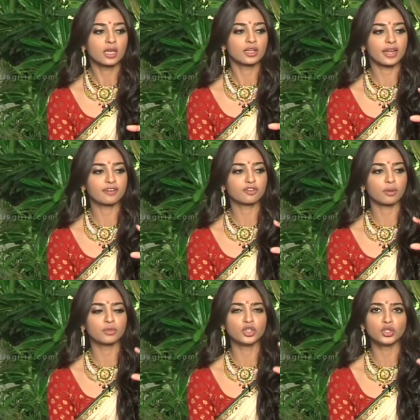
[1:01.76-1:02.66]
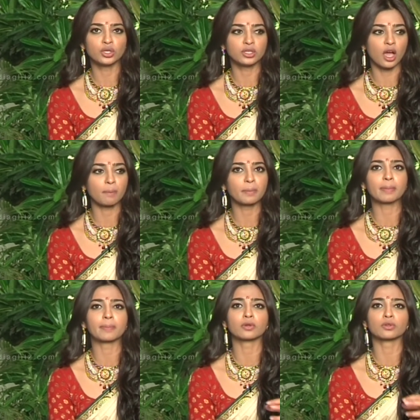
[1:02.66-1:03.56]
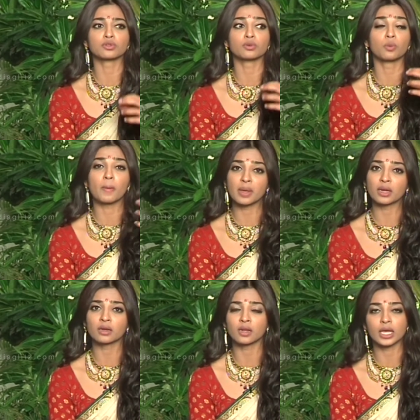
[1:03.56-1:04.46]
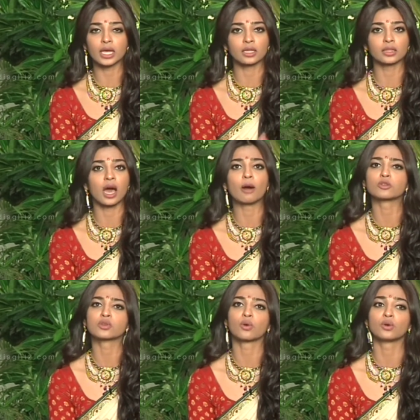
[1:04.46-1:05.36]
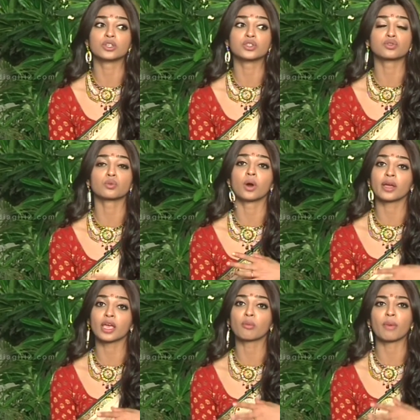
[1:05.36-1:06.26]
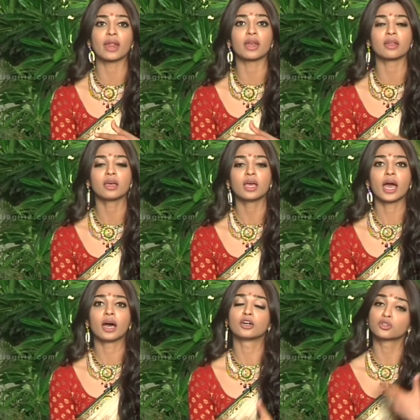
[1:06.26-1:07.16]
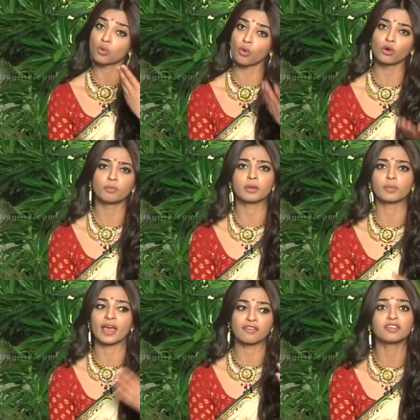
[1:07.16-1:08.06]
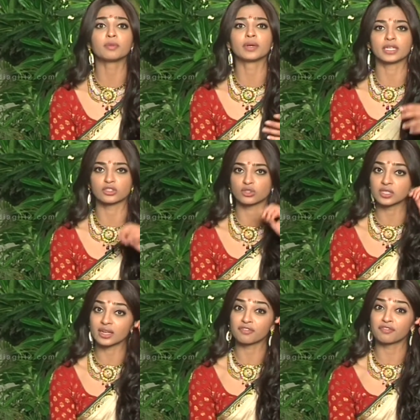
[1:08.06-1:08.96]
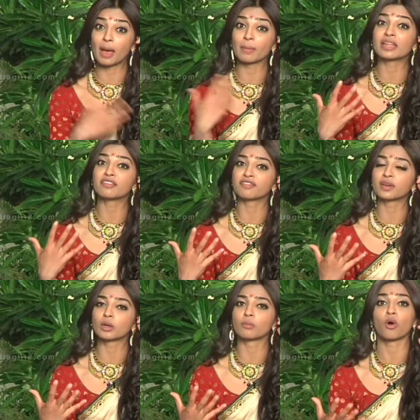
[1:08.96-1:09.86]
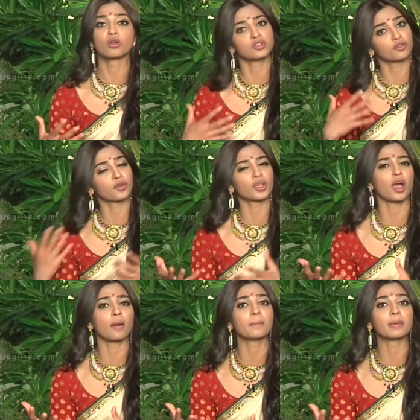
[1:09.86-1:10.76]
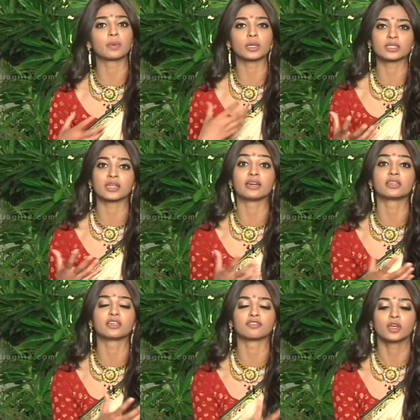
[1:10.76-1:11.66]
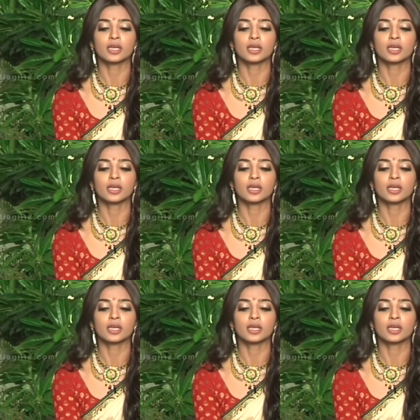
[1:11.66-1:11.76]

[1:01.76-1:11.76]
right from young people to women in the households to working men uh, to old people, everybody. So it's like a family film. Also for young people, it's relative,